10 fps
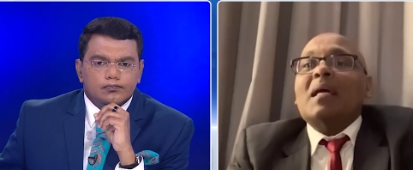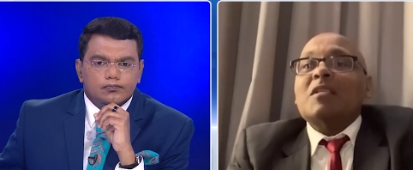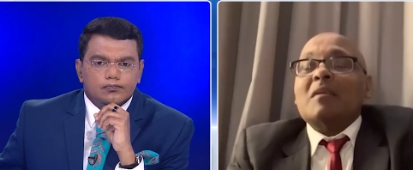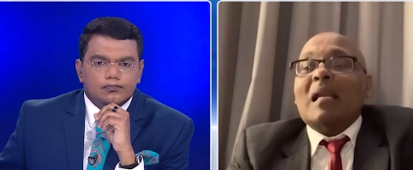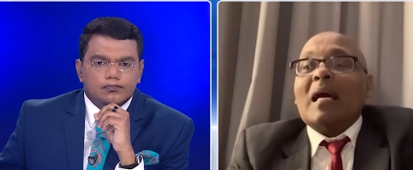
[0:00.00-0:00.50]

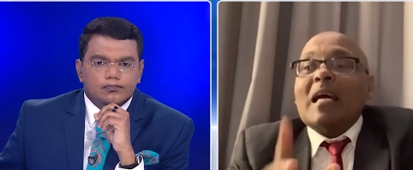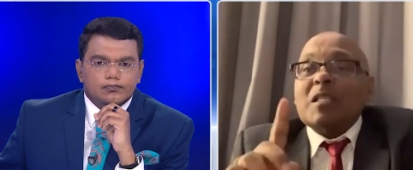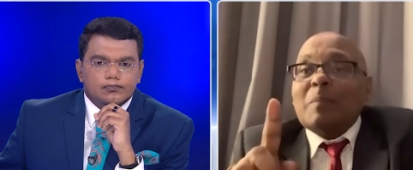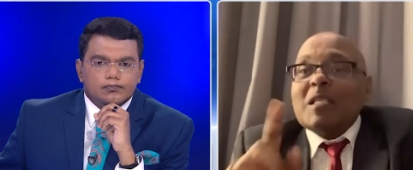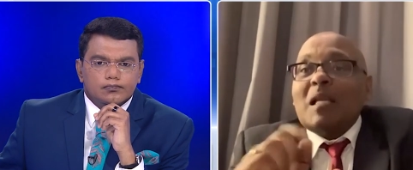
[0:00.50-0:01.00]
Speaker 1: in Sri Lanka,
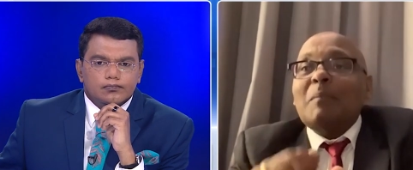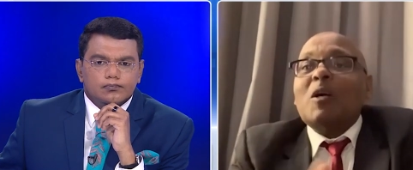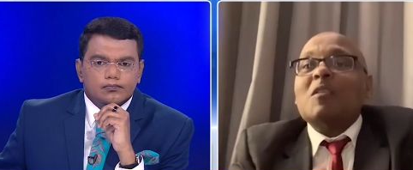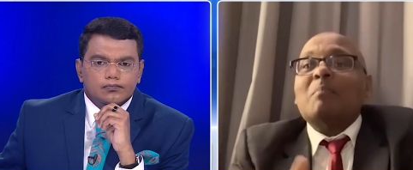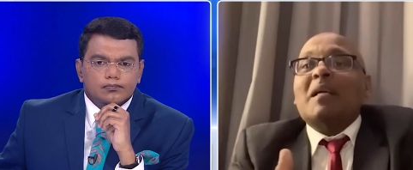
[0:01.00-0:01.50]
especially
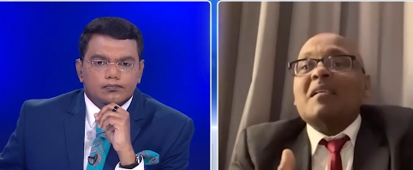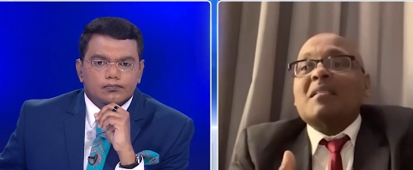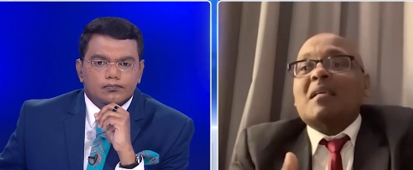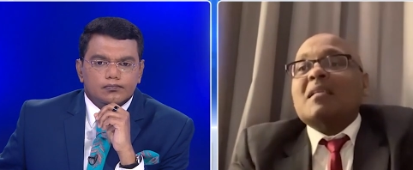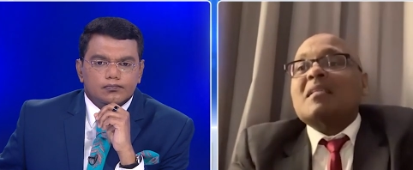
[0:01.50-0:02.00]
because
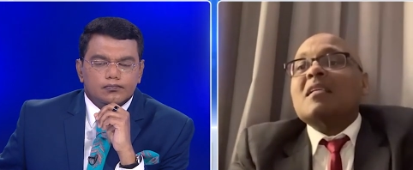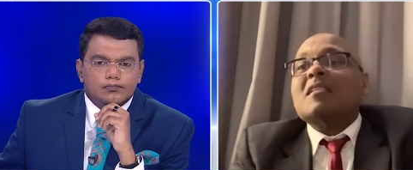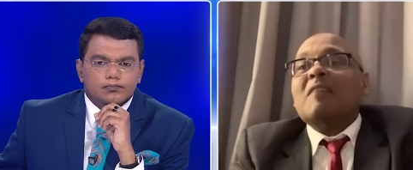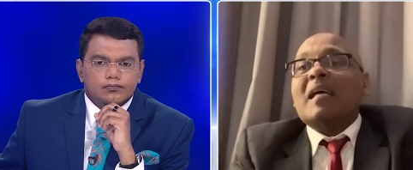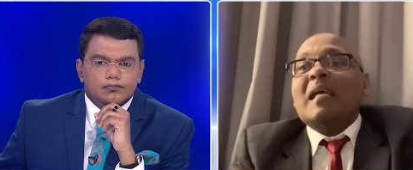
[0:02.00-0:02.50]
British
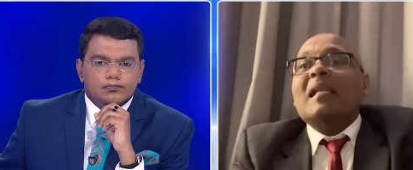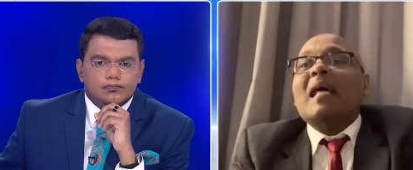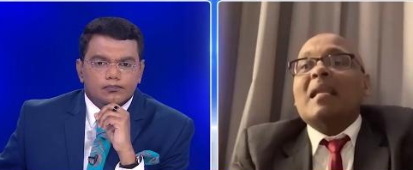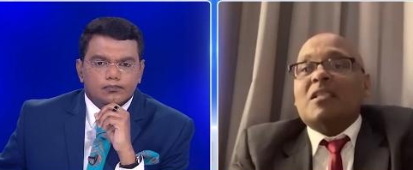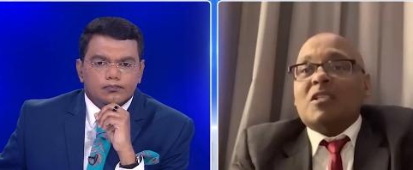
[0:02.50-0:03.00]
citizens were
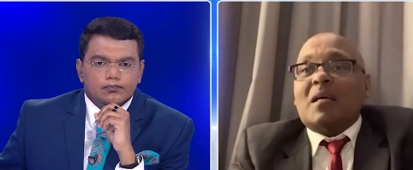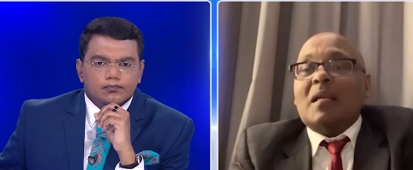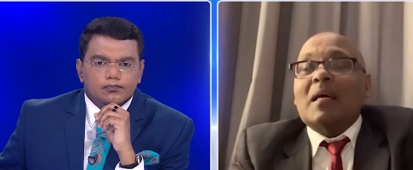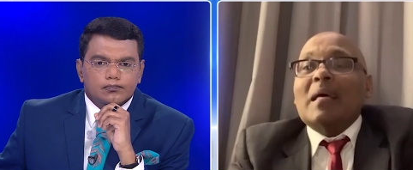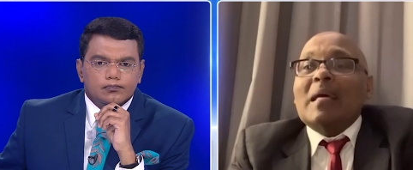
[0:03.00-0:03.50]
killed and injured.
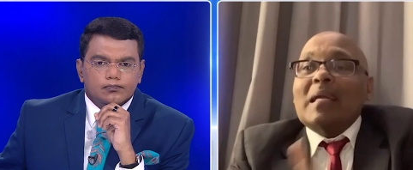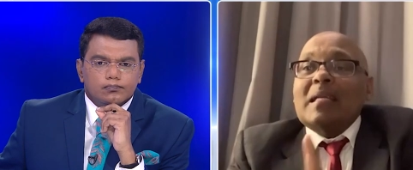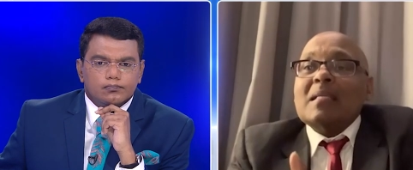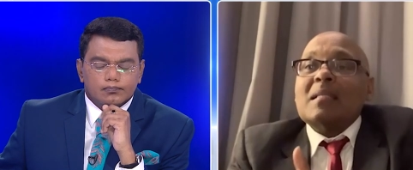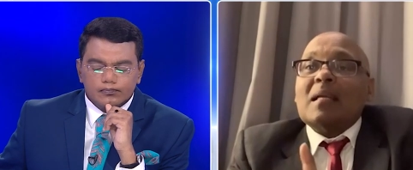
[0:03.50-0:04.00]

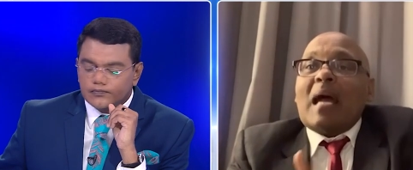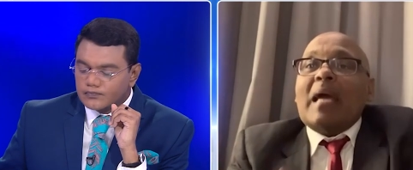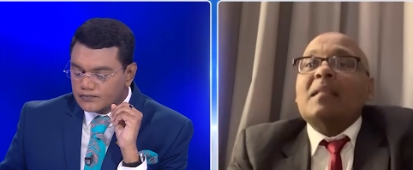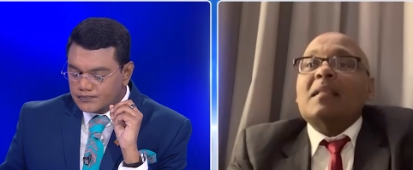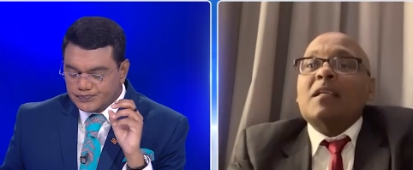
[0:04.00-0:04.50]
It is the
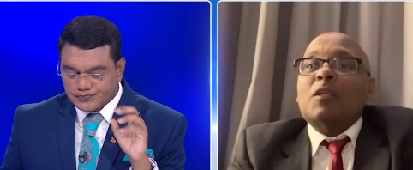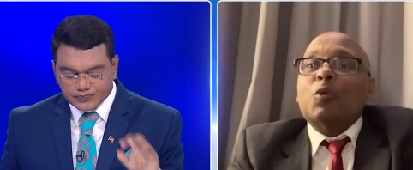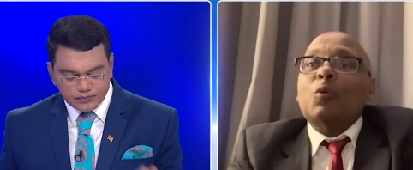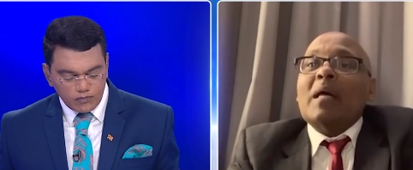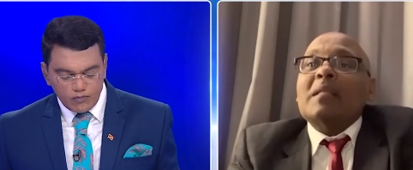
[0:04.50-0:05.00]
right thing
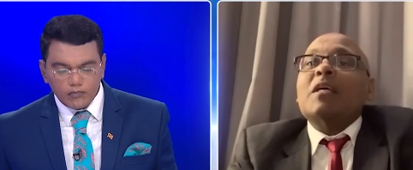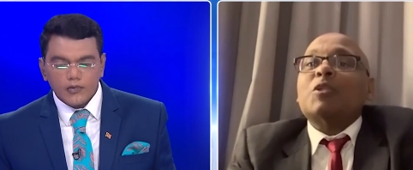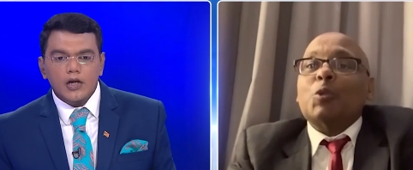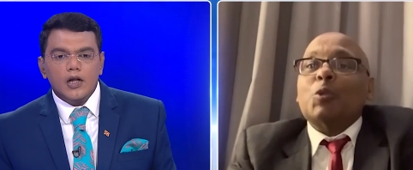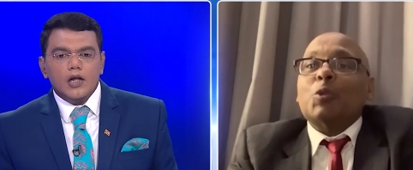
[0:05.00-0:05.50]
to do and
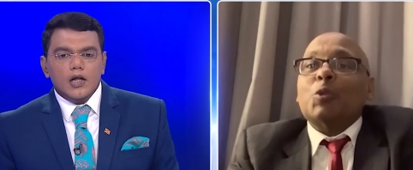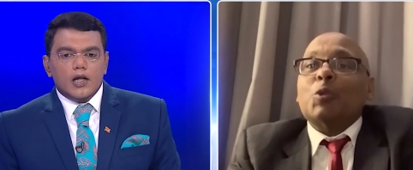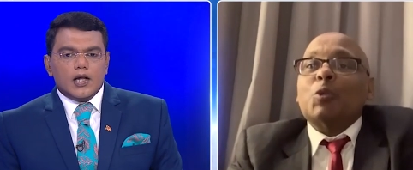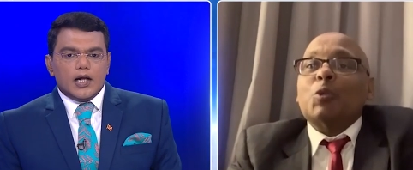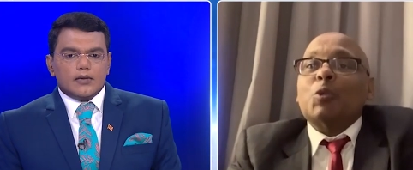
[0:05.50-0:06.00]
they should do
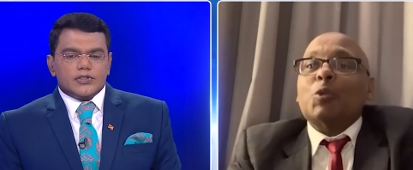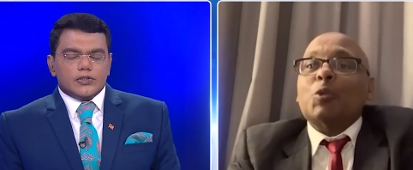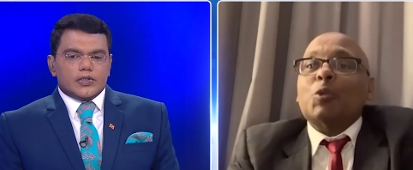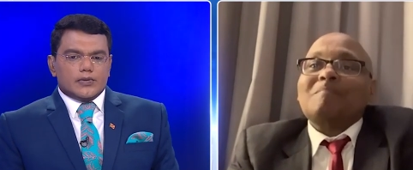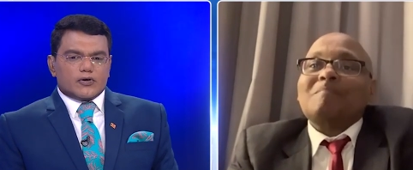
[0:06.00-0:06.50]
it.
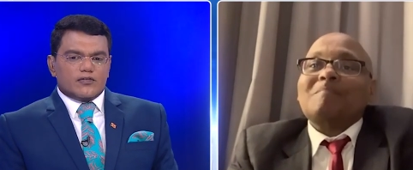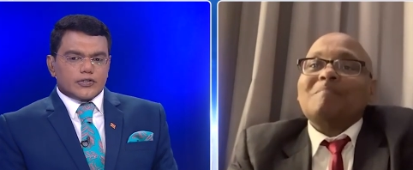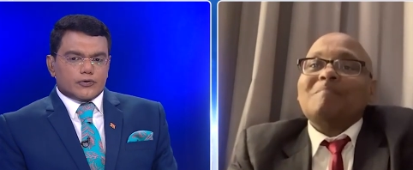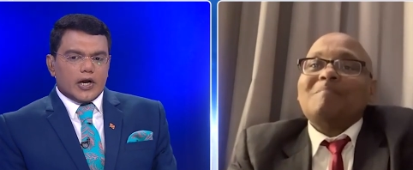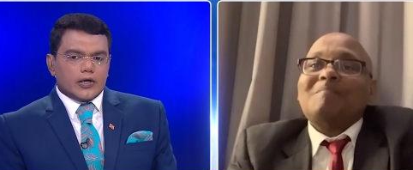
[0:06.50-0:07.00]
Speaker 2: Absolutely.
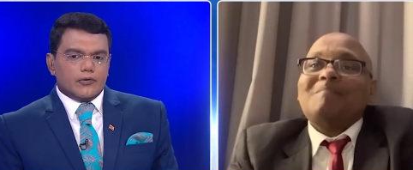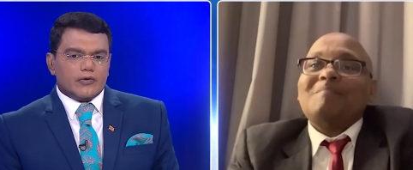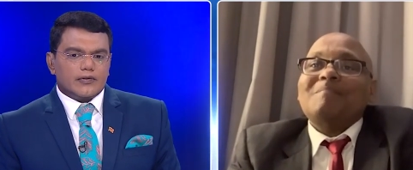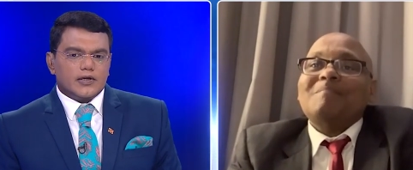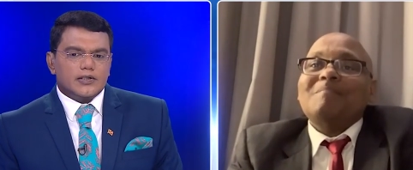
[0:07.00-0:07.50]
Professor Rohan
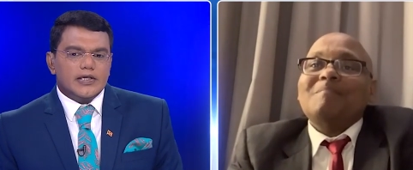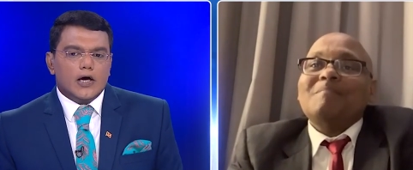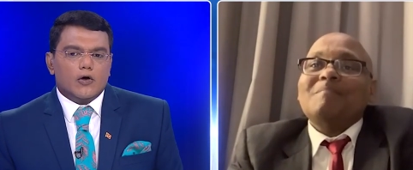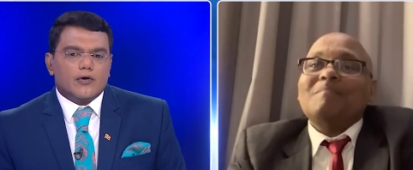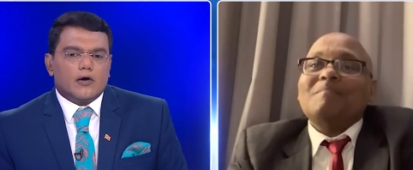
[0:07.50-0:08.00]
Gunaratna,
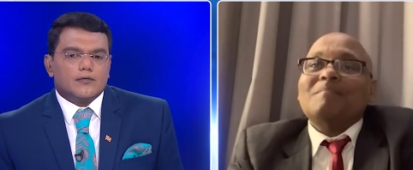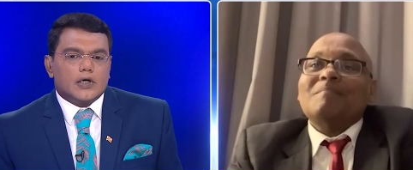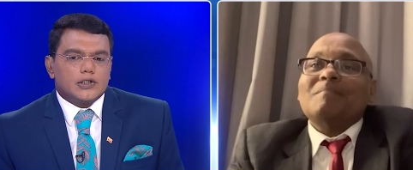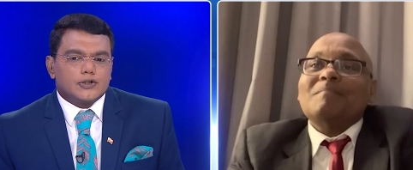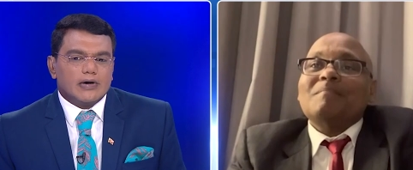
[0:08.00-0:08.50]
the author of
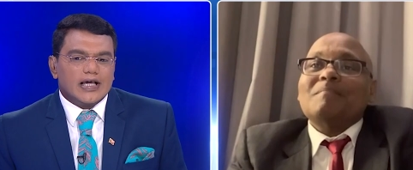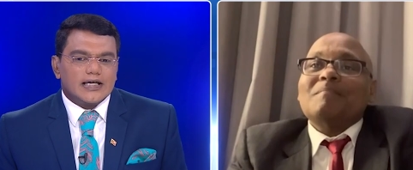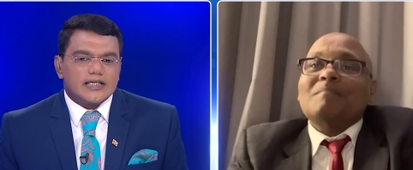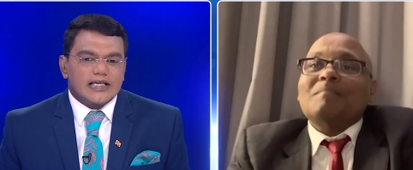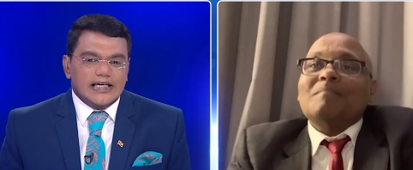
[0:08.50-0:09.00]
uh, Sri
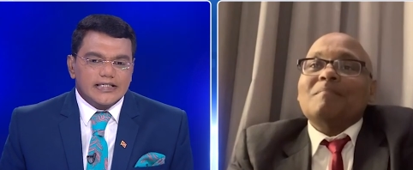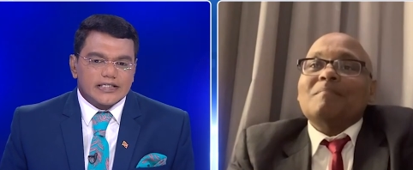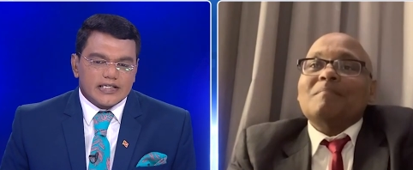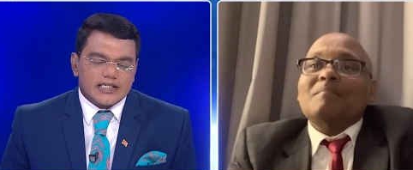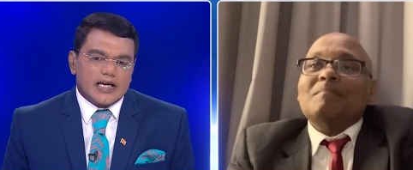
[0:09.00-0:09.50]
Lanka's
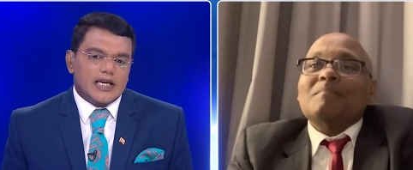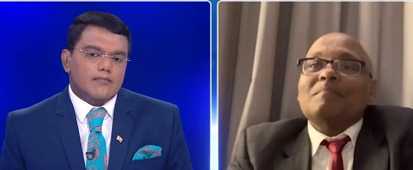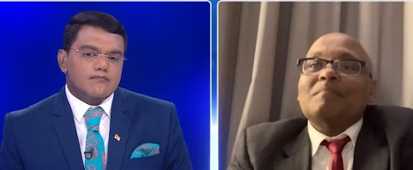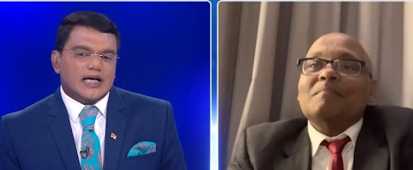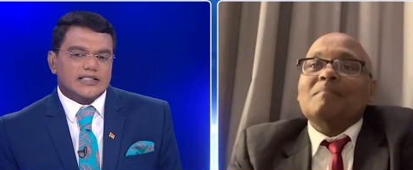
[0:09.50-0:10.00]
Easter
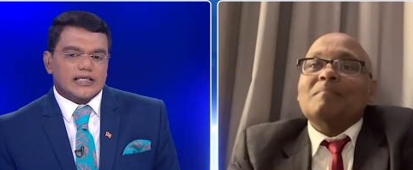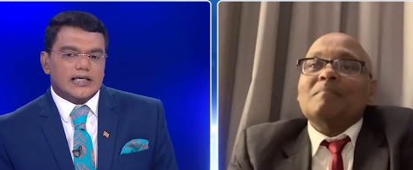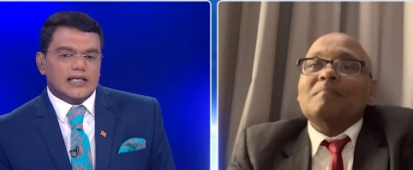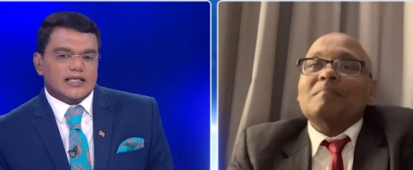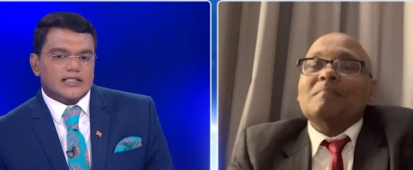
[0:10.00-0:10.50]
Sunday
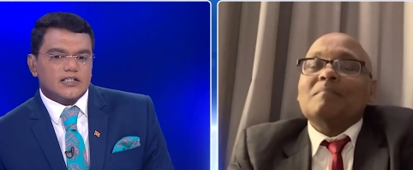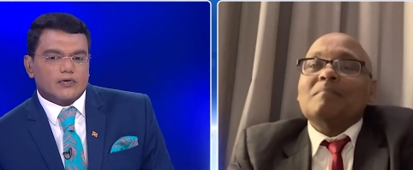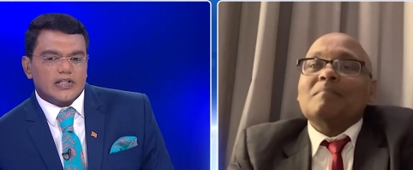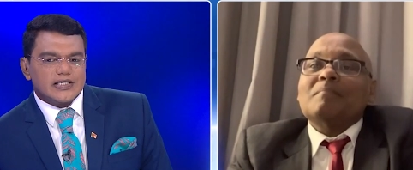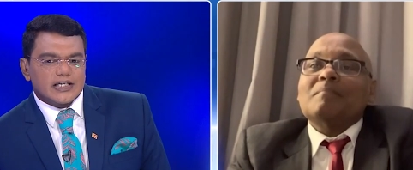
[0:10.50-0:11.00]
Massacre, Lessons
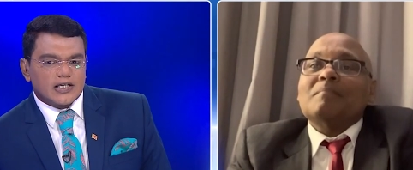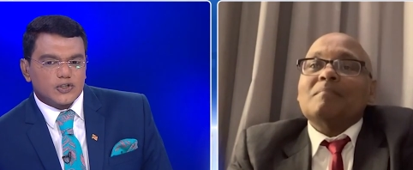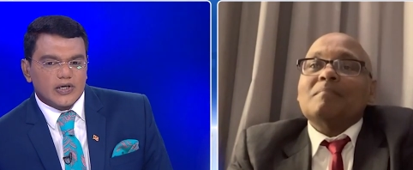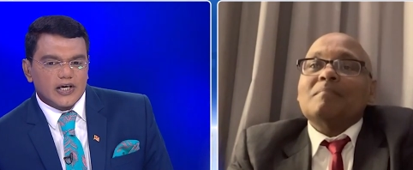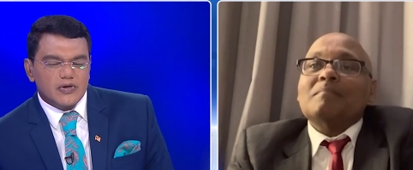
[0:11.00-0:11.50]
for the
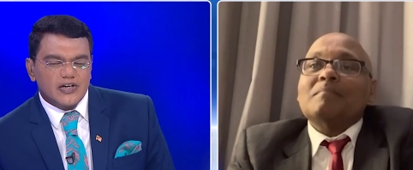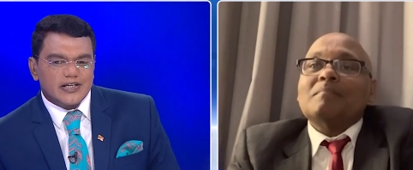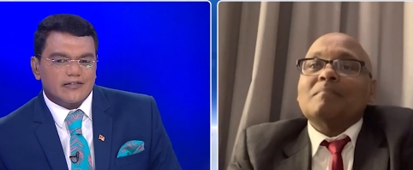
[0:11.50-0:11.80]
International Community.